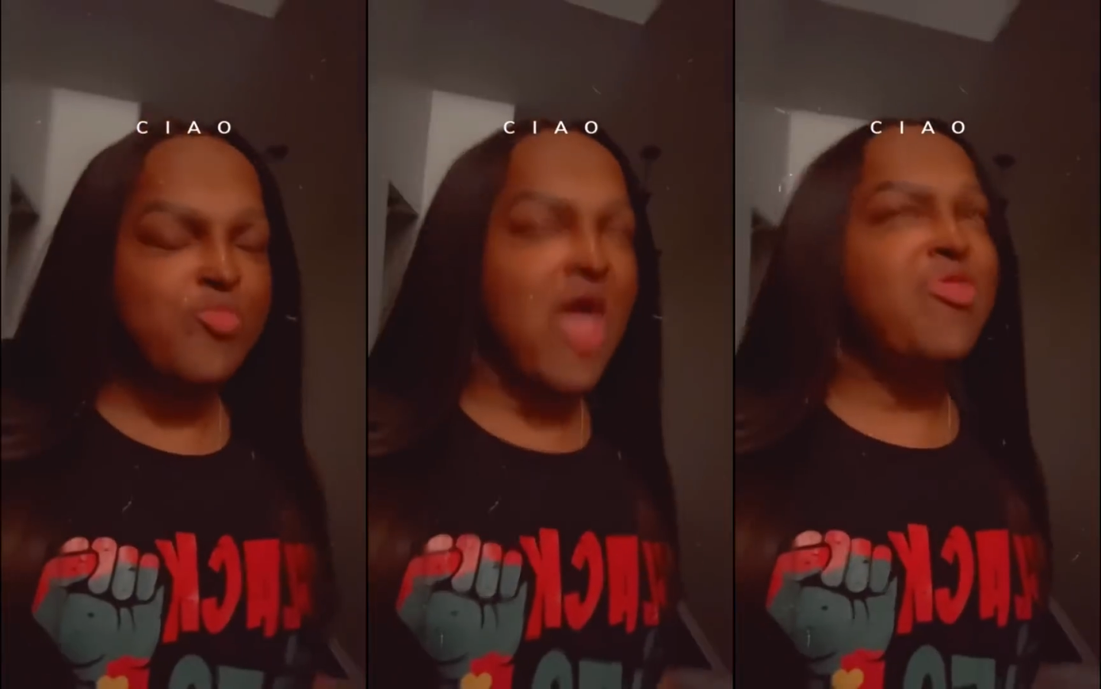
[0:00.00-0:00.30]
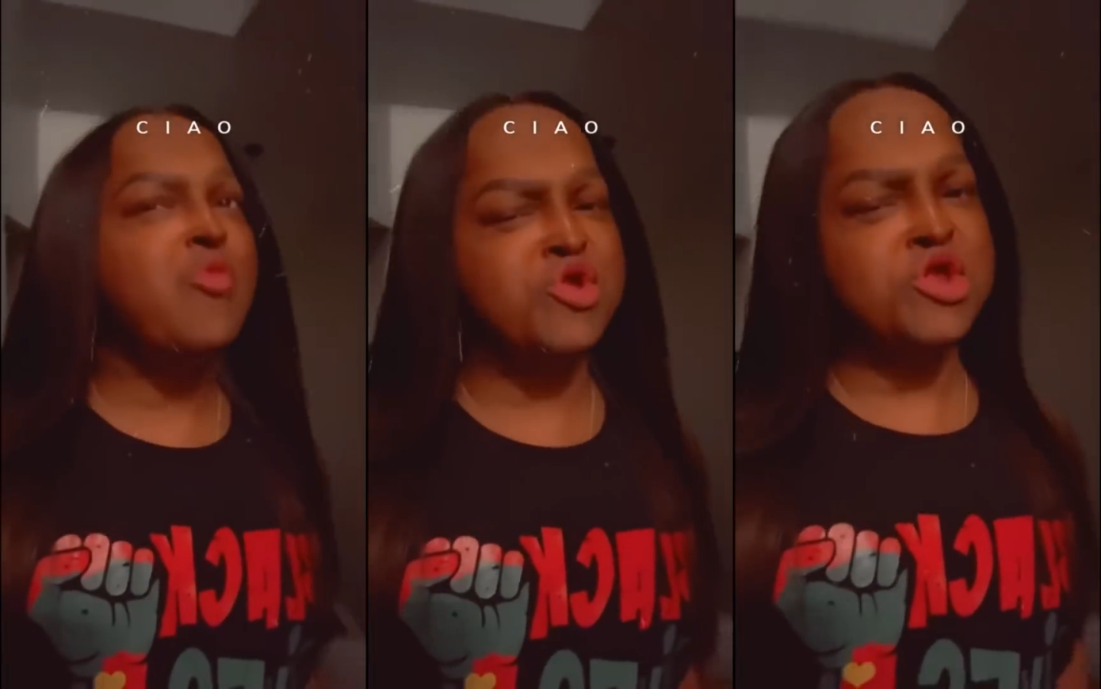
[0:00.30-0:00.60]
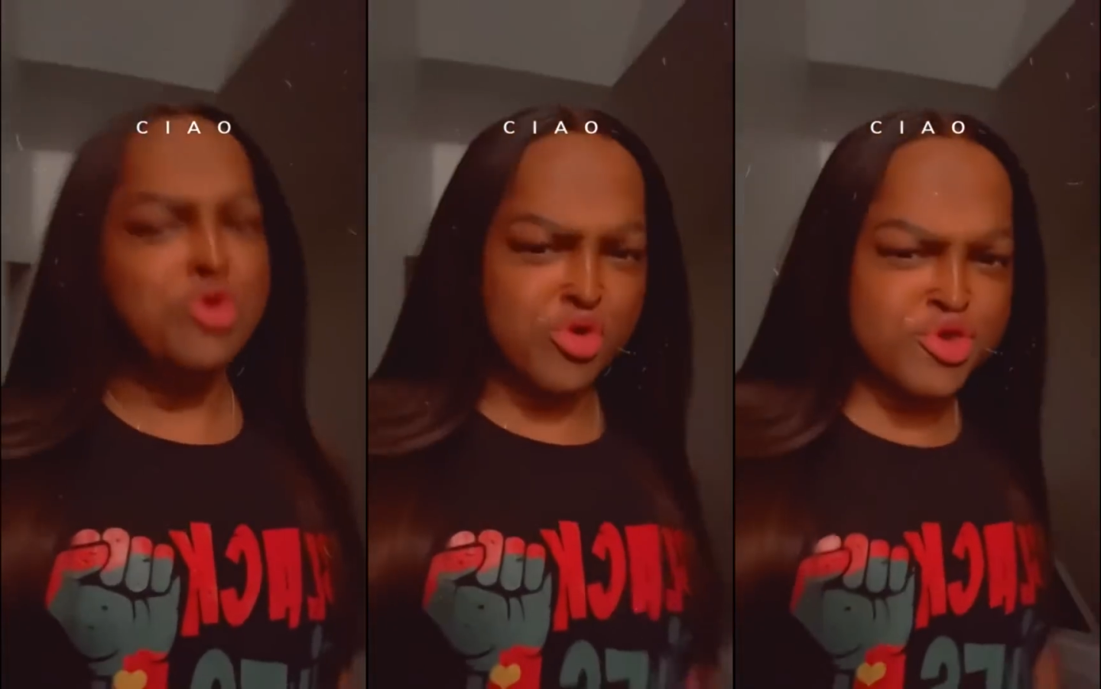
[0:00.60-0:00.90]
I think we
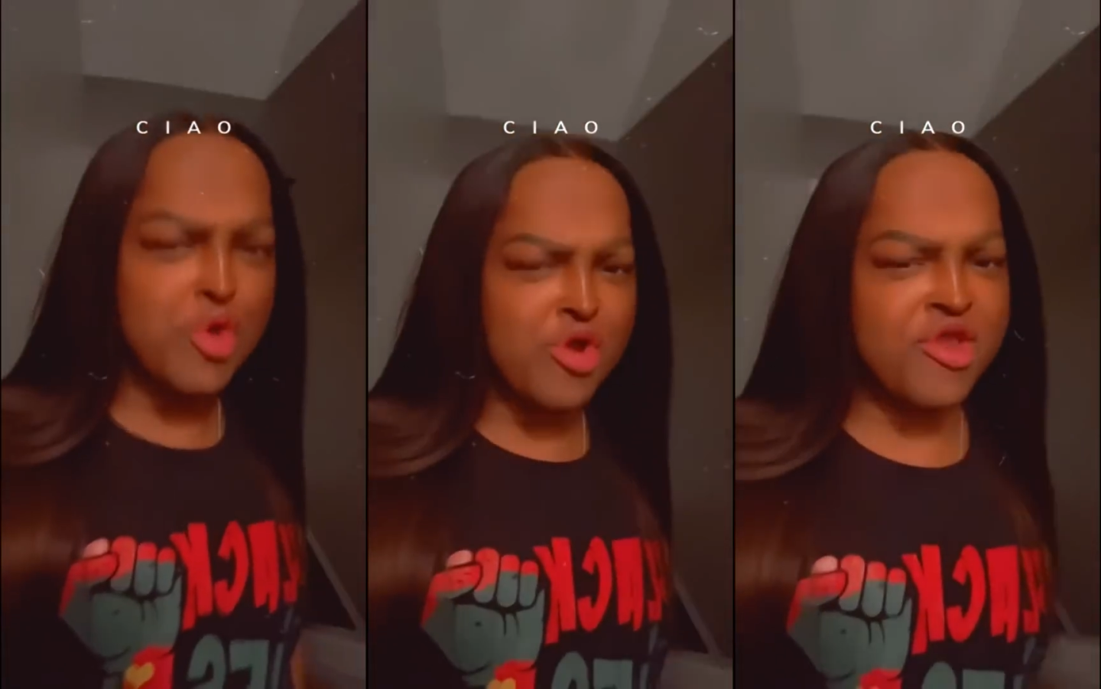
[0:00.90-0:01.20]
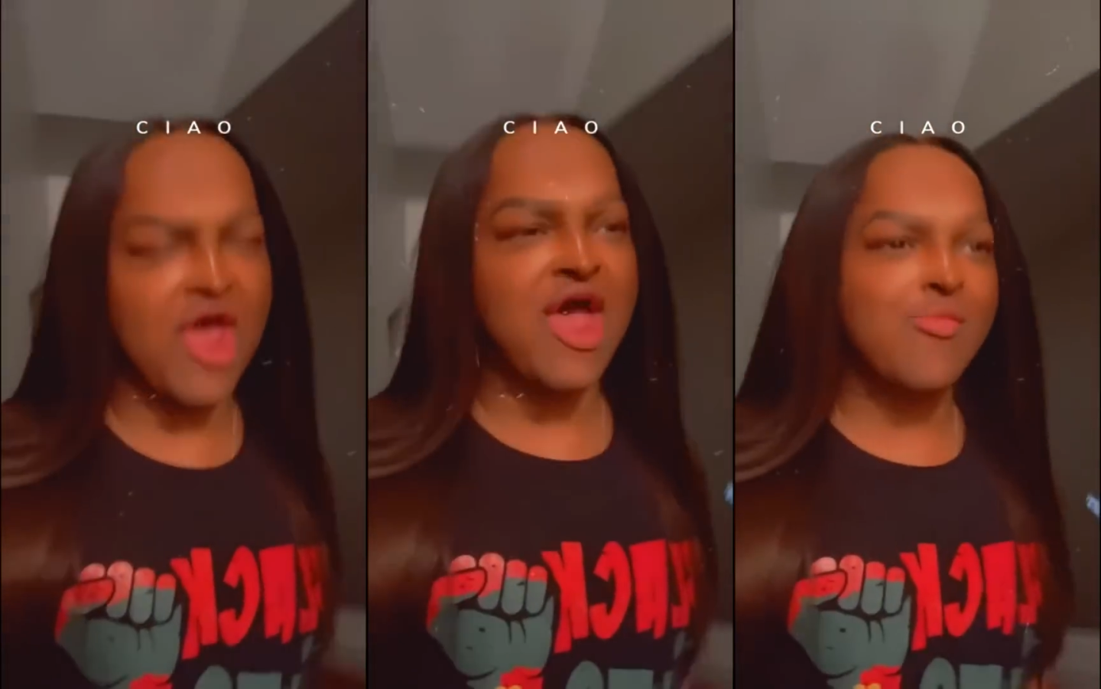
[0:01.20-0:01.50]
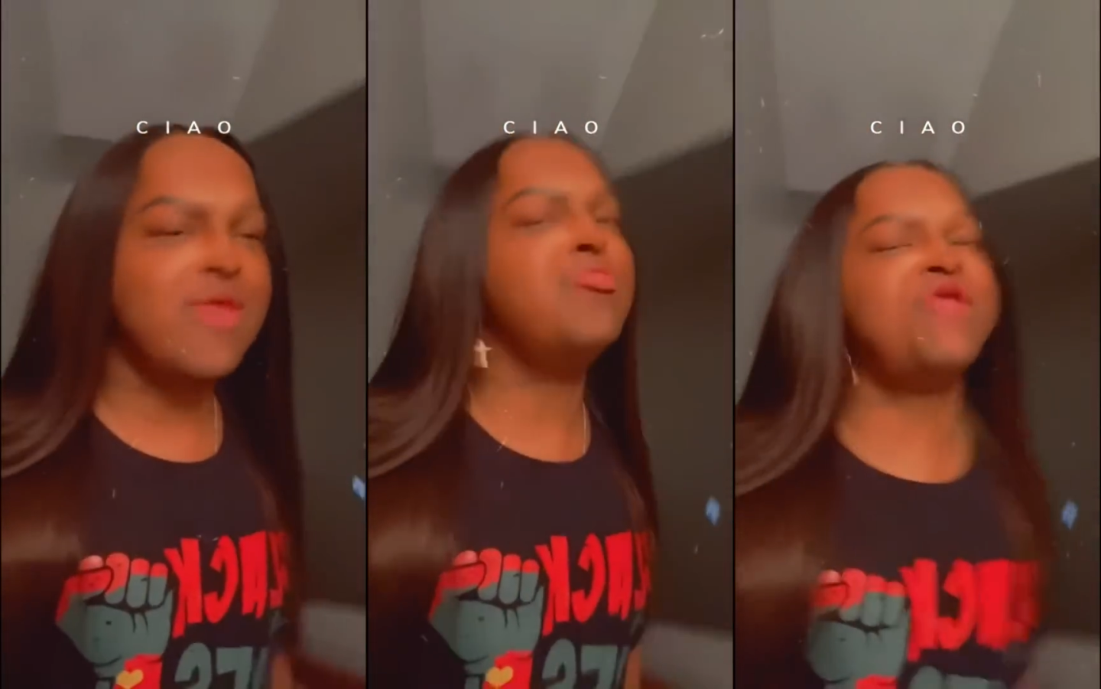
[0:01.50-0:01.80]
should do a story
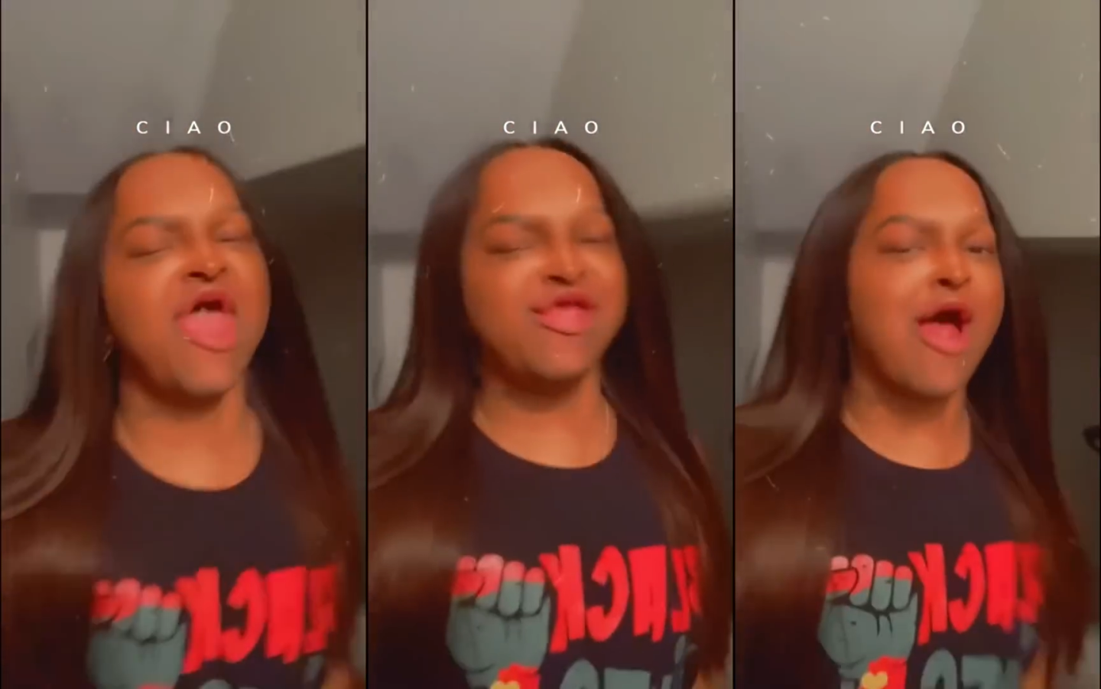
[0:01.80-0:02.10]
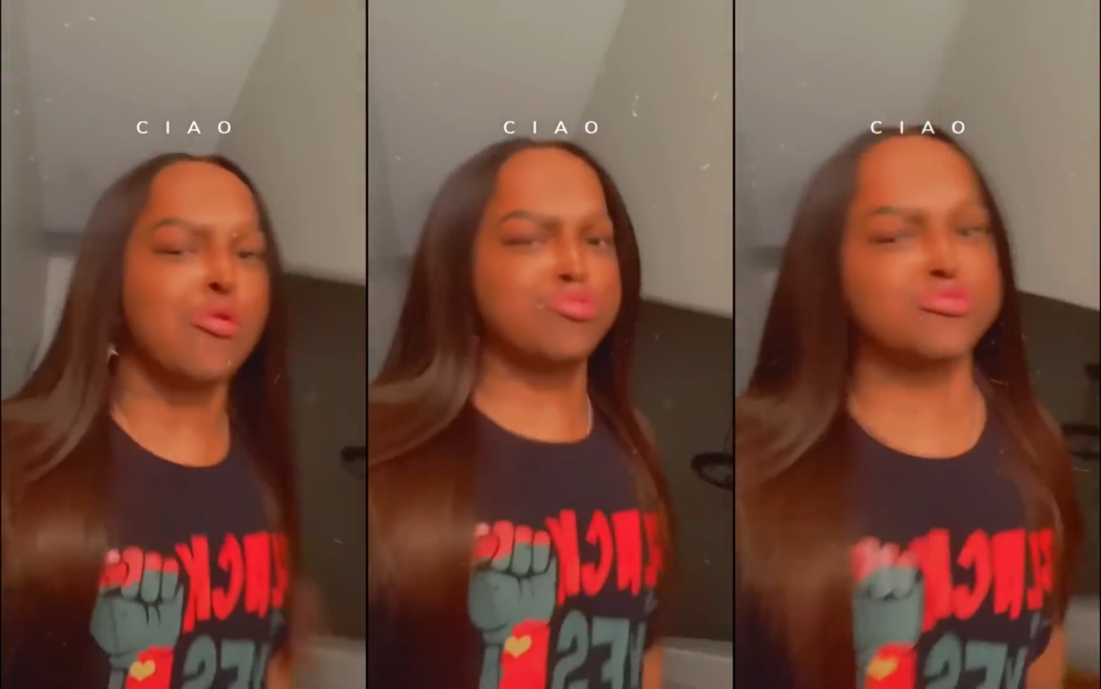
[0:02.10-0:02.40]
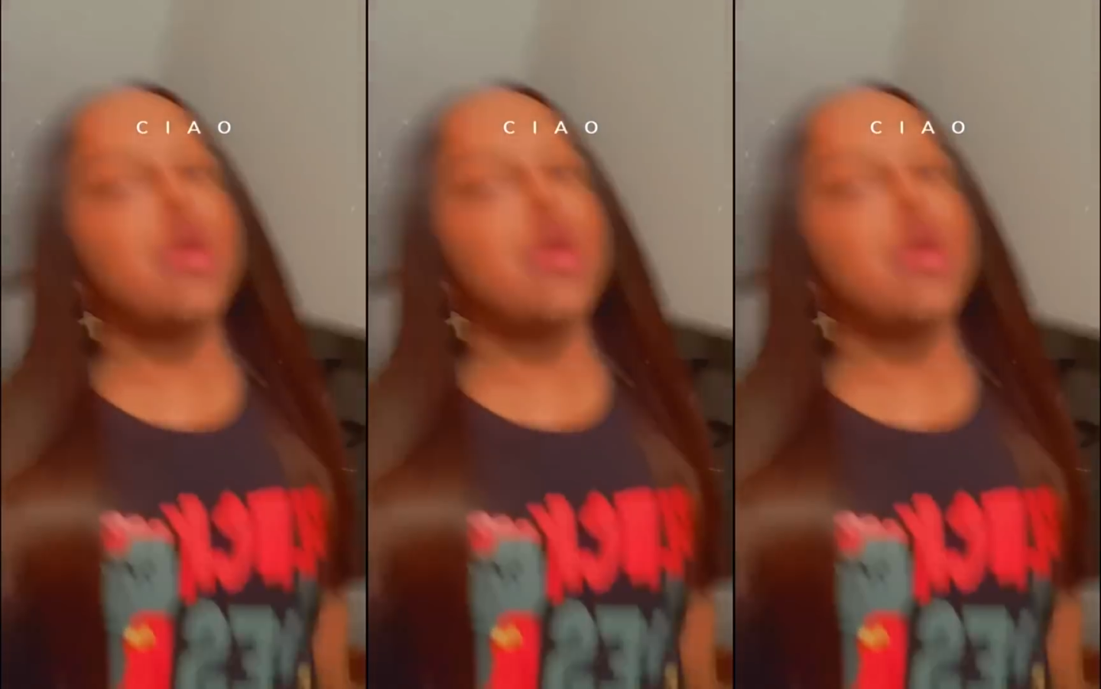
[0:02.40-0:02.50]
time. Let me tell y'all